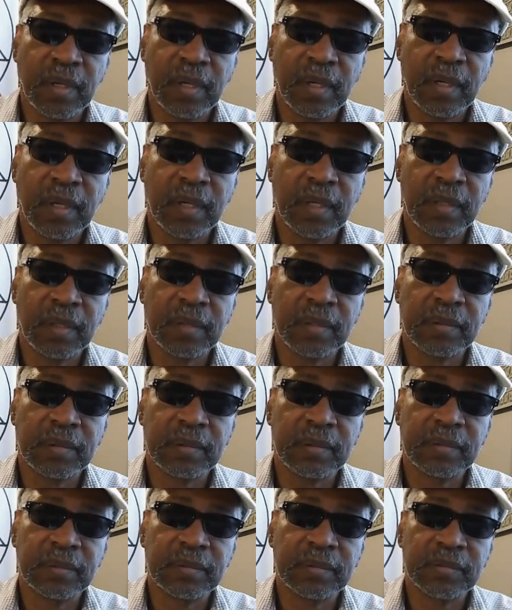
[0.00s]

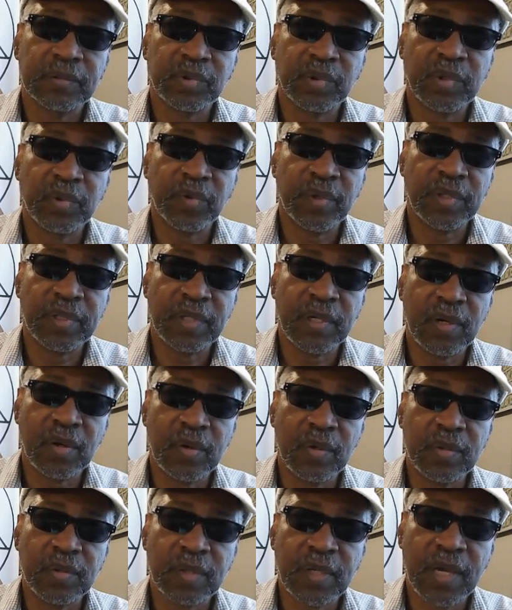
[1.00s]

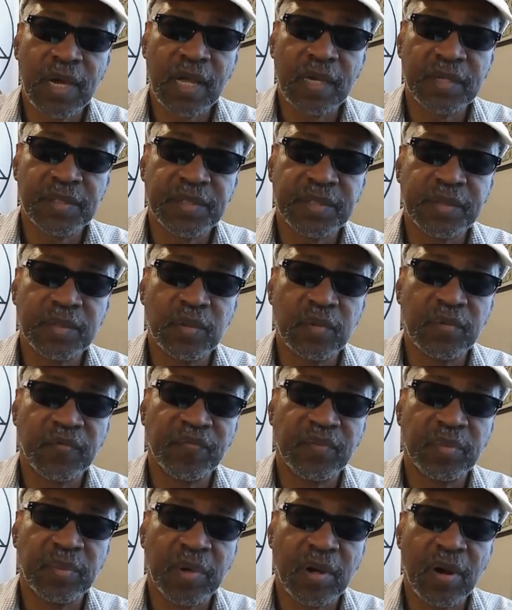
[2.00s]
21-year-old college student
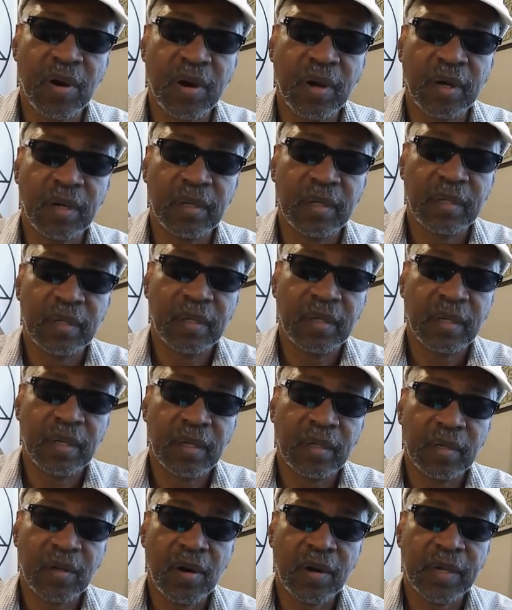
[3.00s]
from Clark
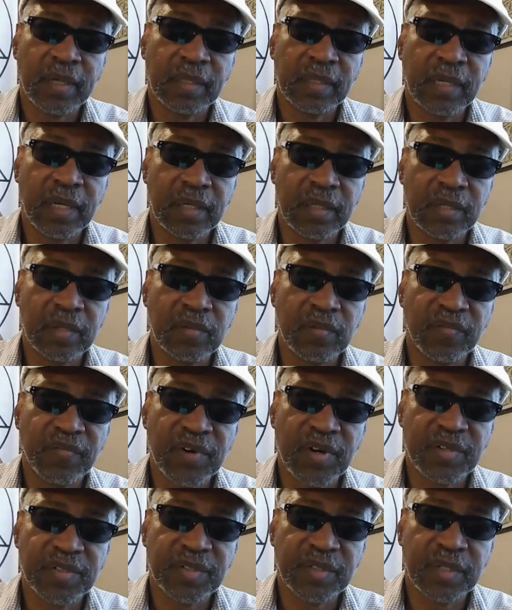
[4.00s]
Atlanta
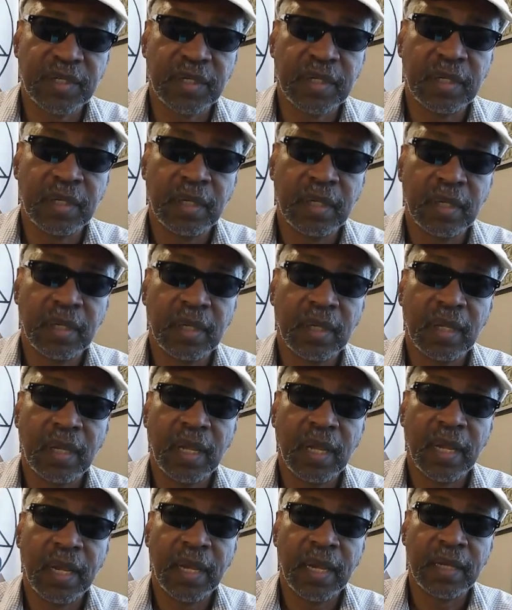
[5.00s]
University,
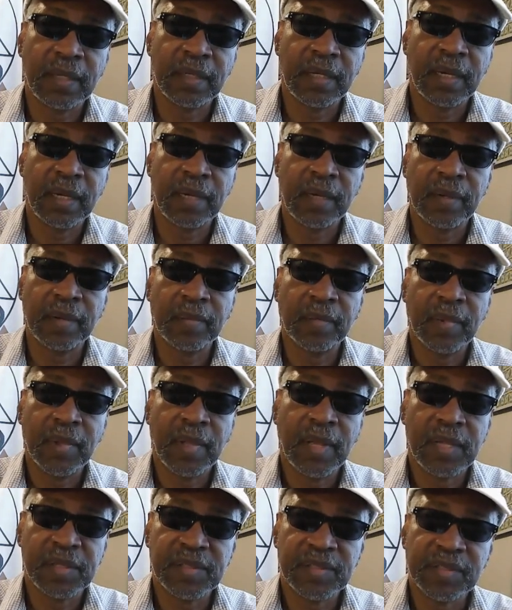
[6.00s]
and
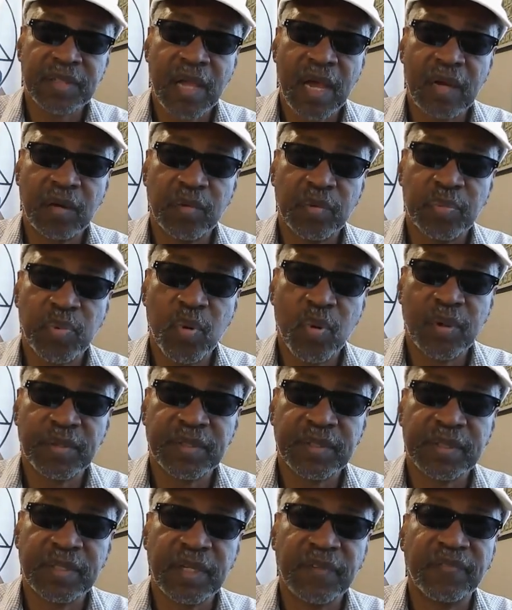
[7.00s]
I just got a report
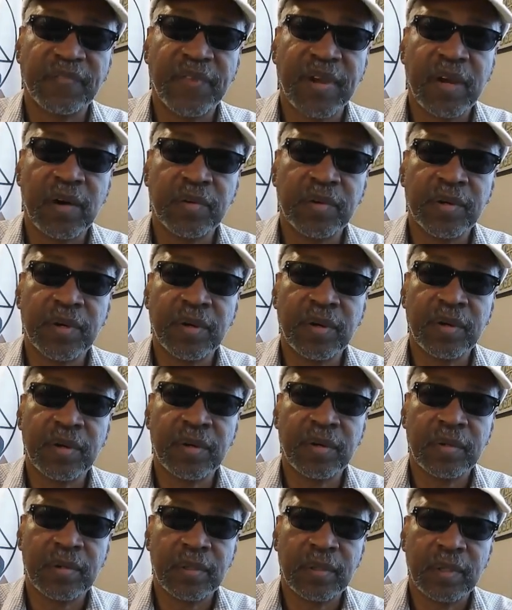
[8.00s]
that they found her
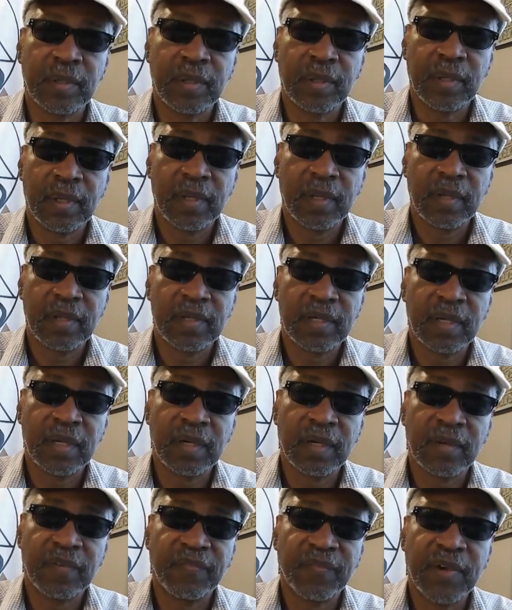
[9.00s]

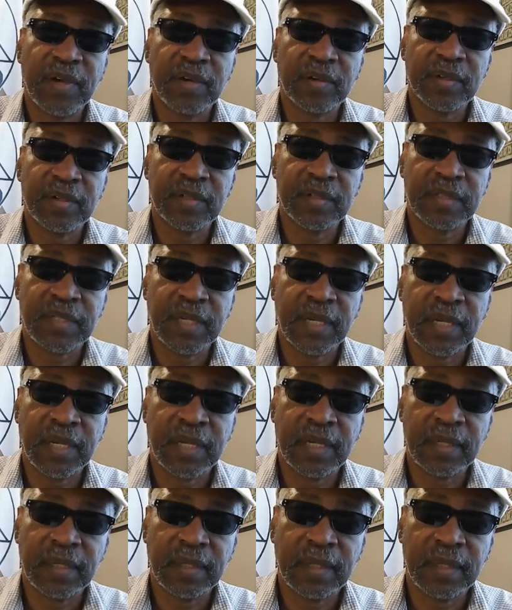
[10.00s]
dead.